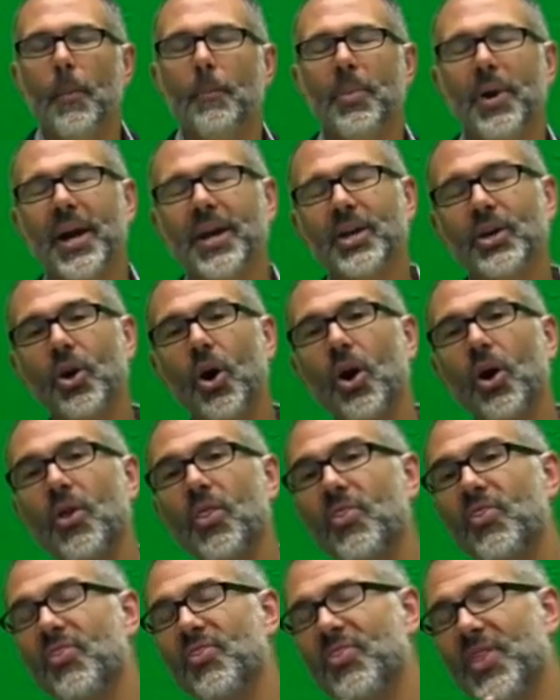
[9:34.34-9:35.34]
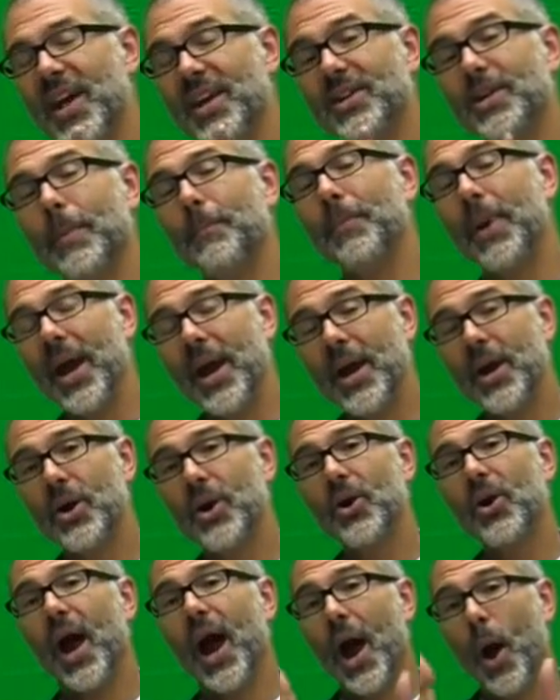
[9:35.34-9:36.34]
But I can then
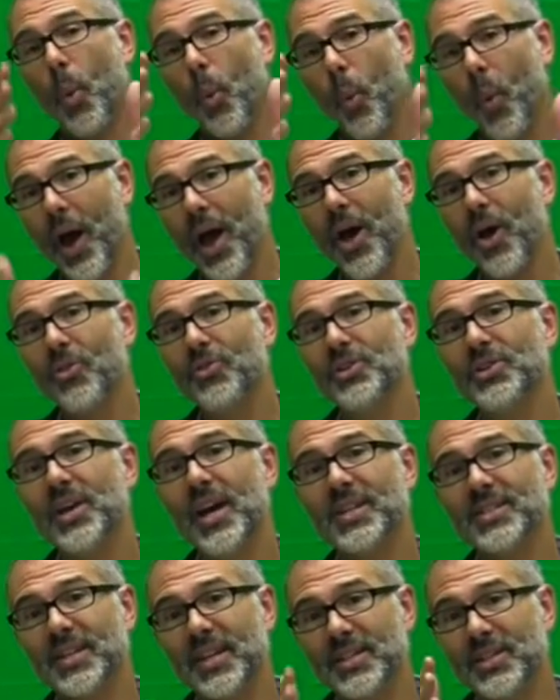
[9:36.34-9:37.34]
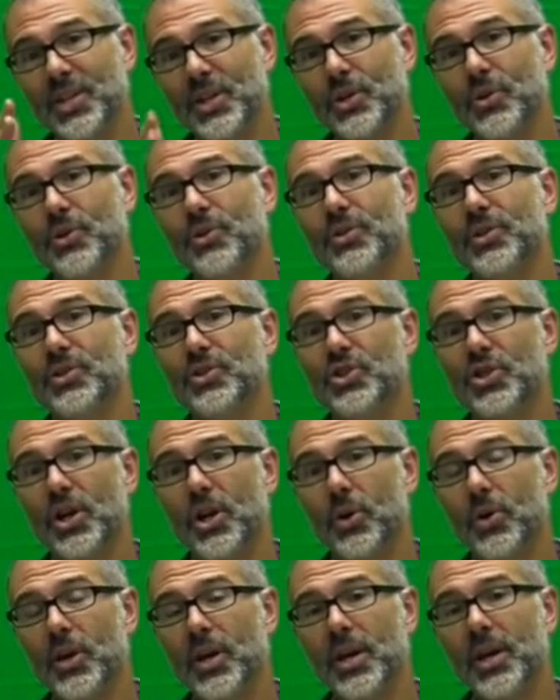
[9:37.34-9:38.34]
compare how well the SAT or the
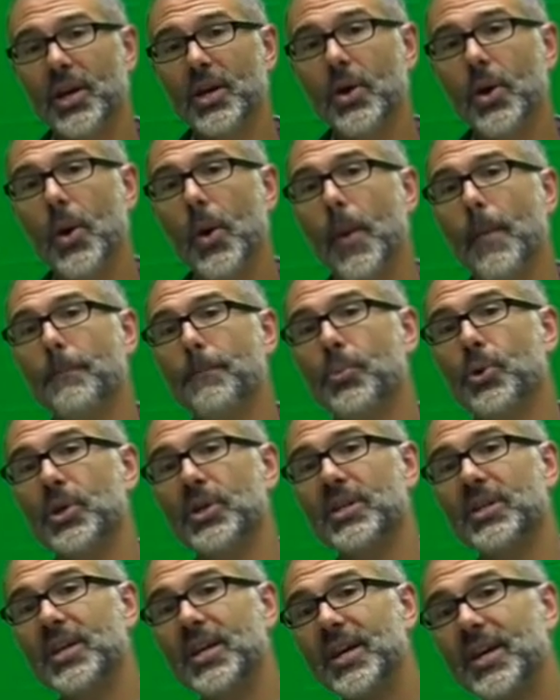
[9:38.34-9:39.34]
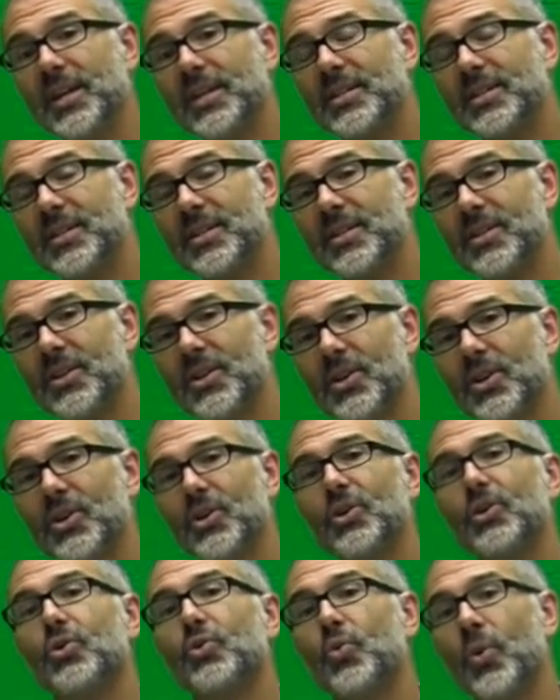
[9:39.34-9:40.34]
GRE predict
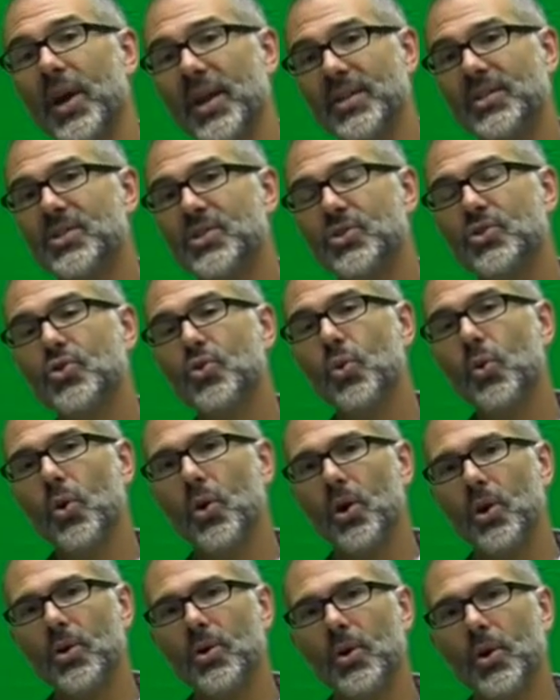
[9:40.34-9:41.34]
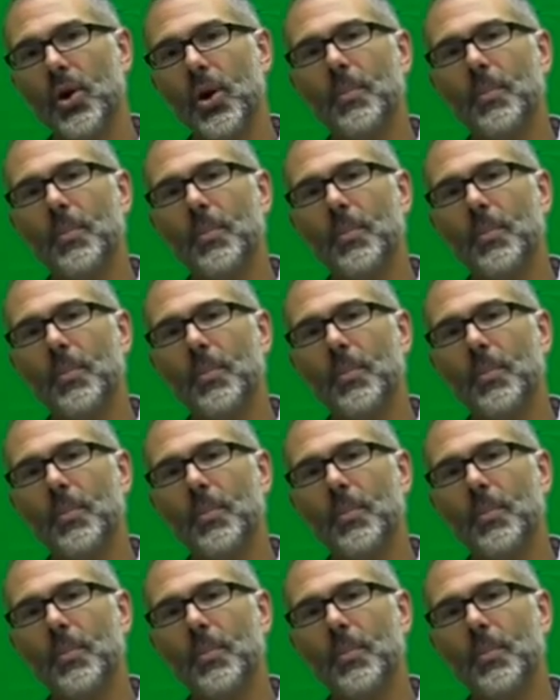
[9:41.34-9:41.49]
grades in school.